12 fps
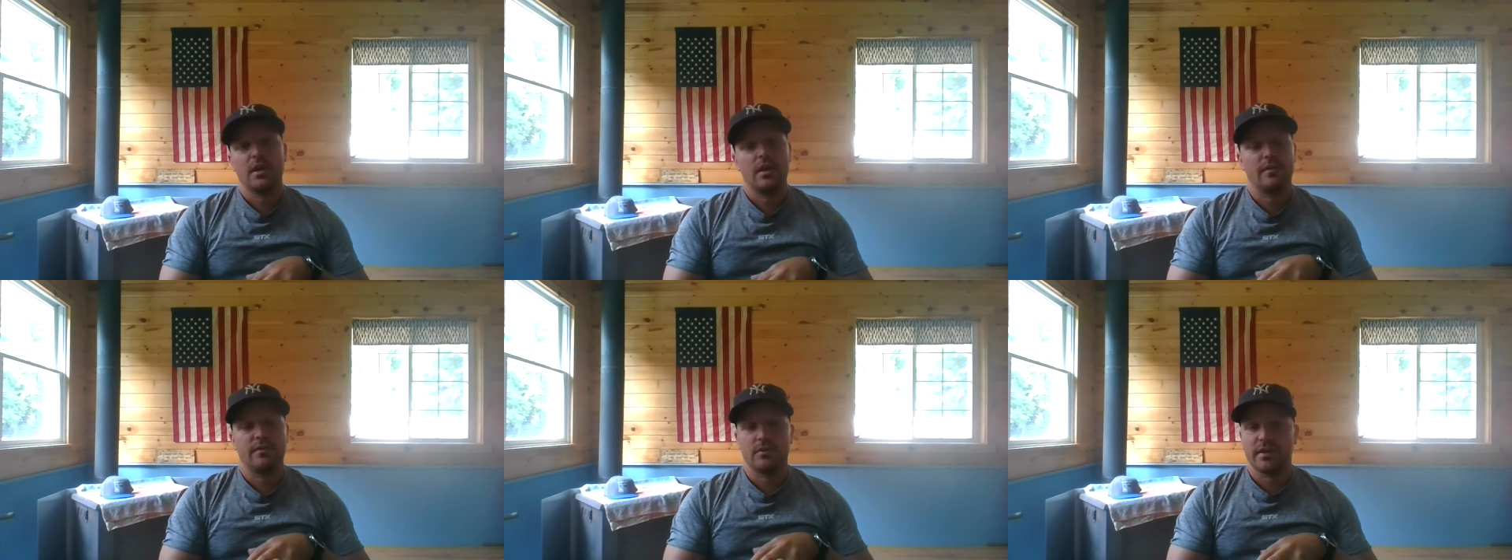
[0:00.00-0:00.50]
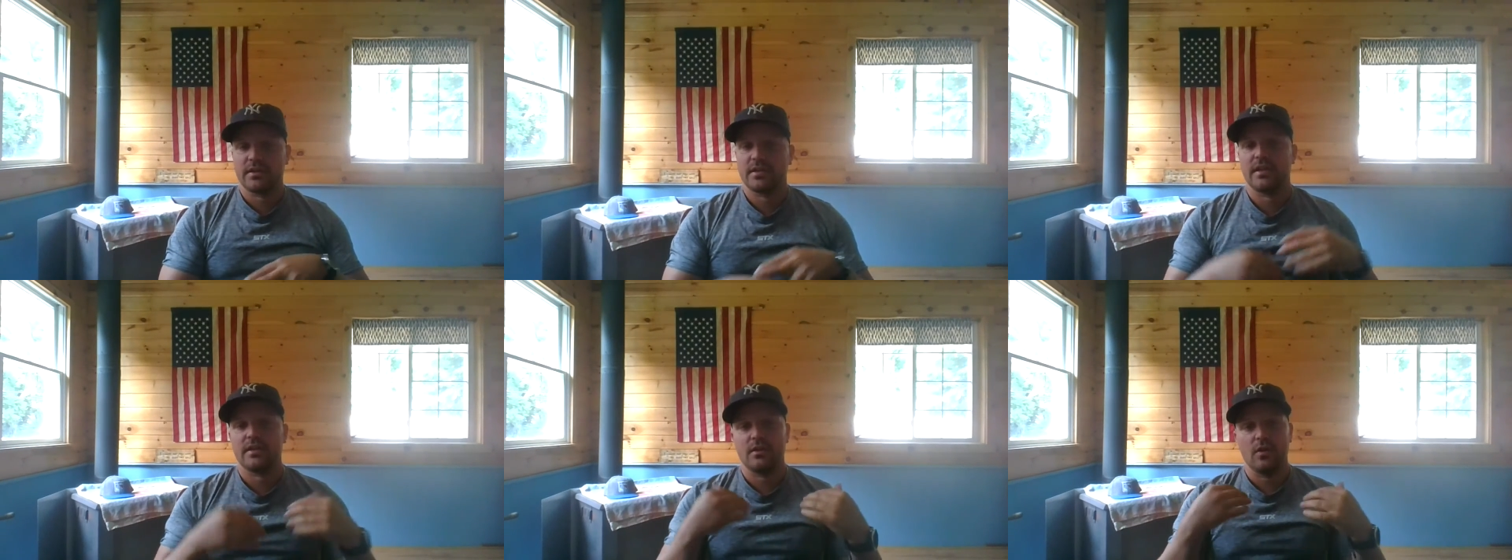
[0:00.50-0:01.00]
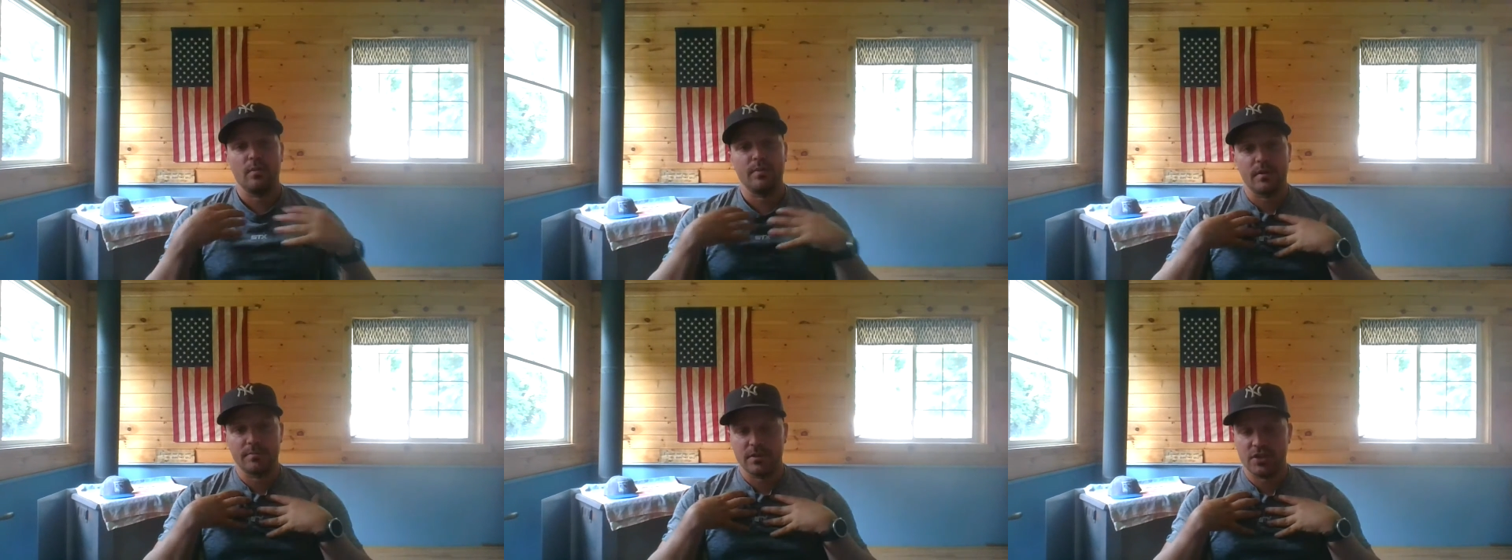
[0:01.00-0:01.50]
If you'd like to
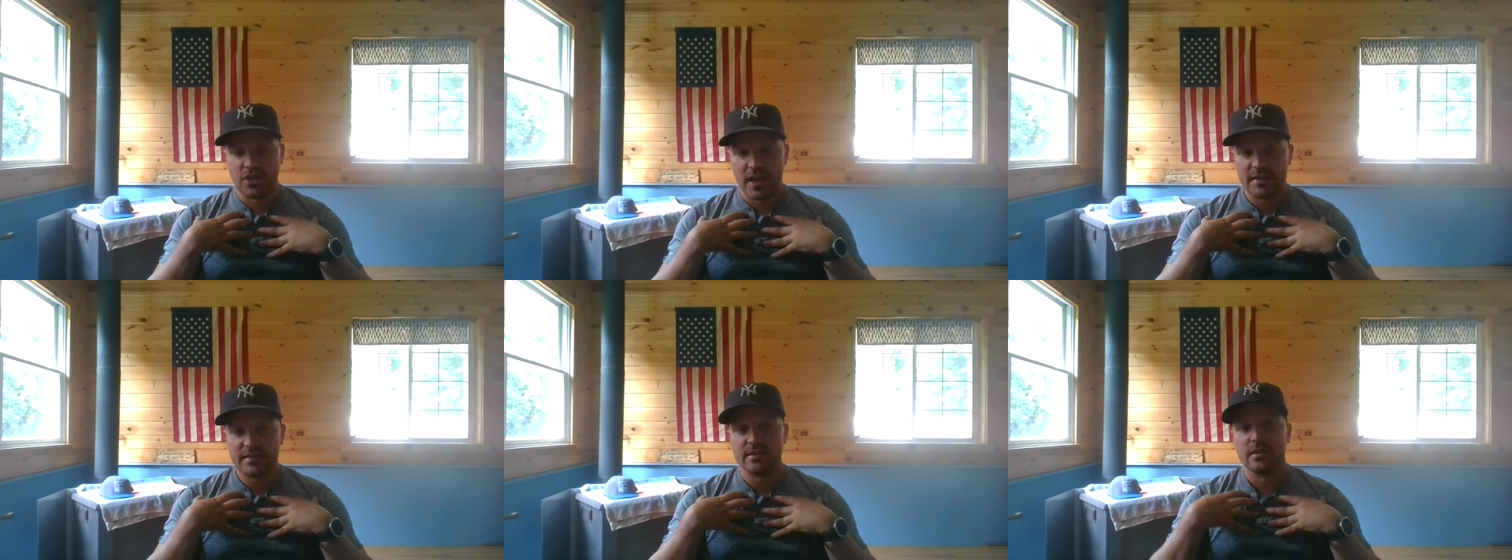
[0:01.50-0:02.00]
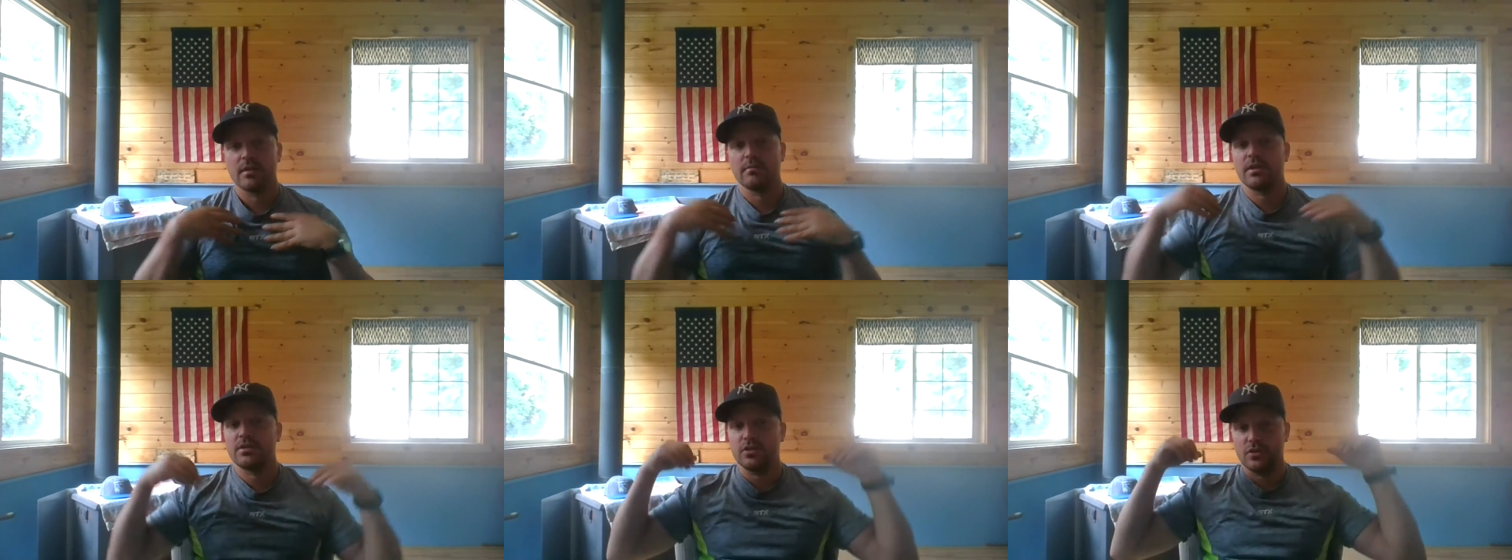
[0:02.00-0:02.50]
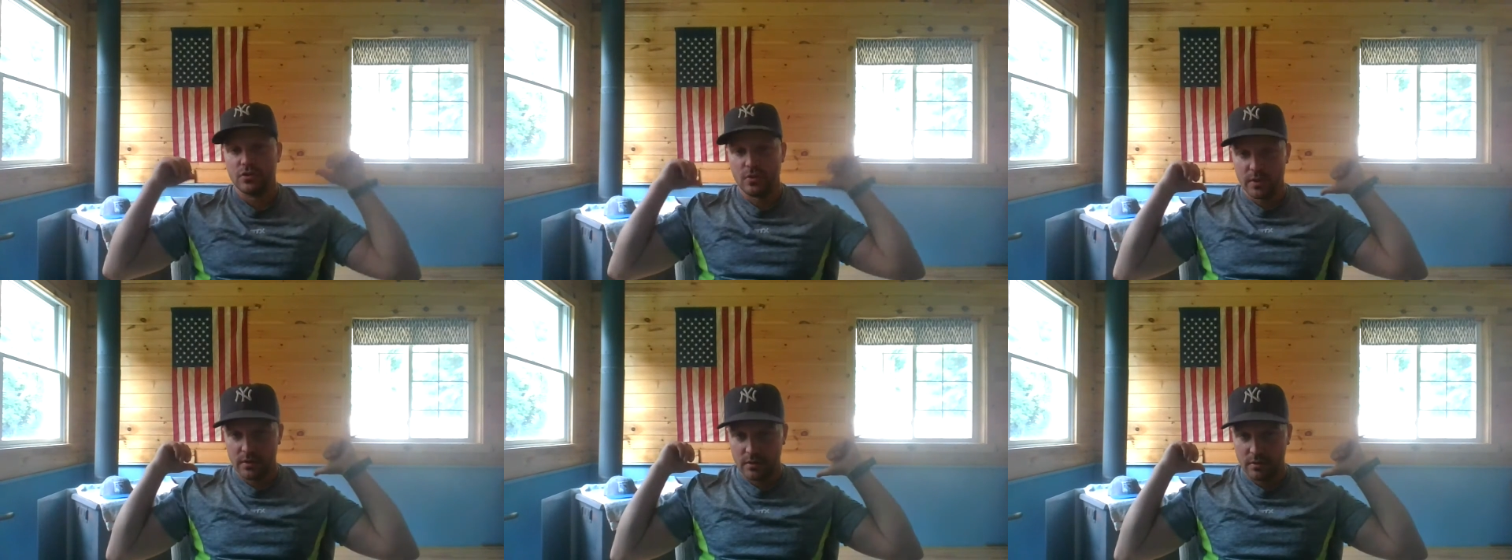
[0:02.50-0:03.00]
open up the chest, make sure you're
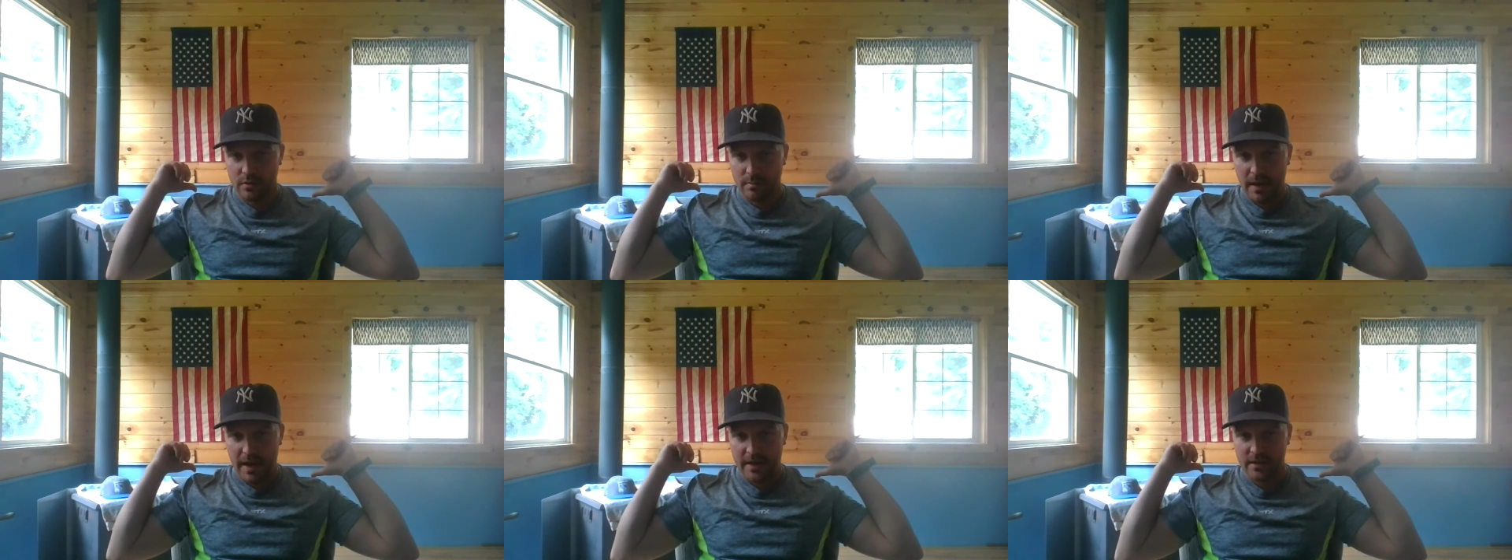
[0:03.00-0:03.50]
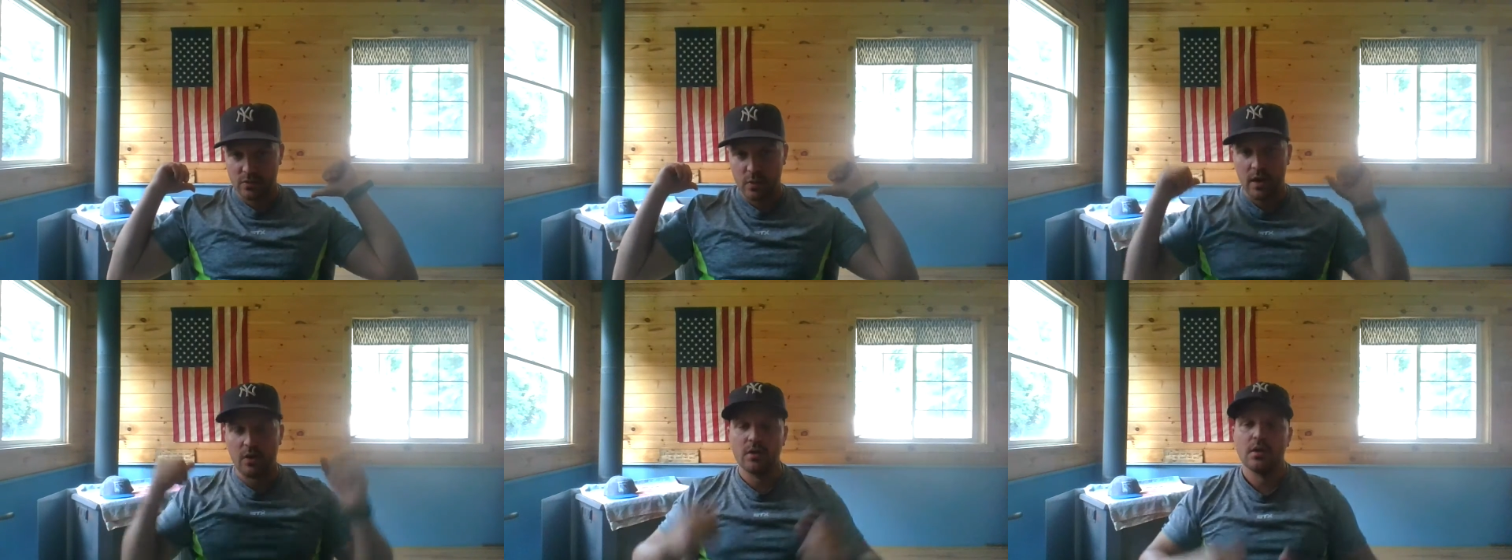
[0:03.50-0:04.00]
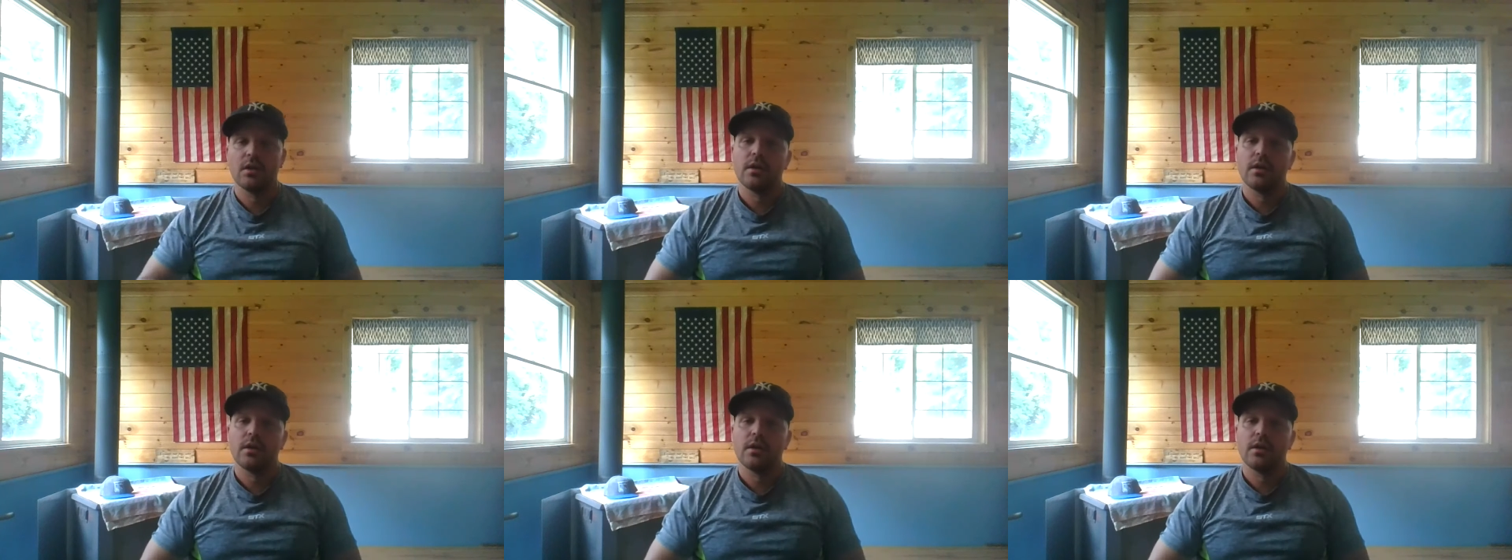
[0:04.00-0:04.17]
doing the back as well.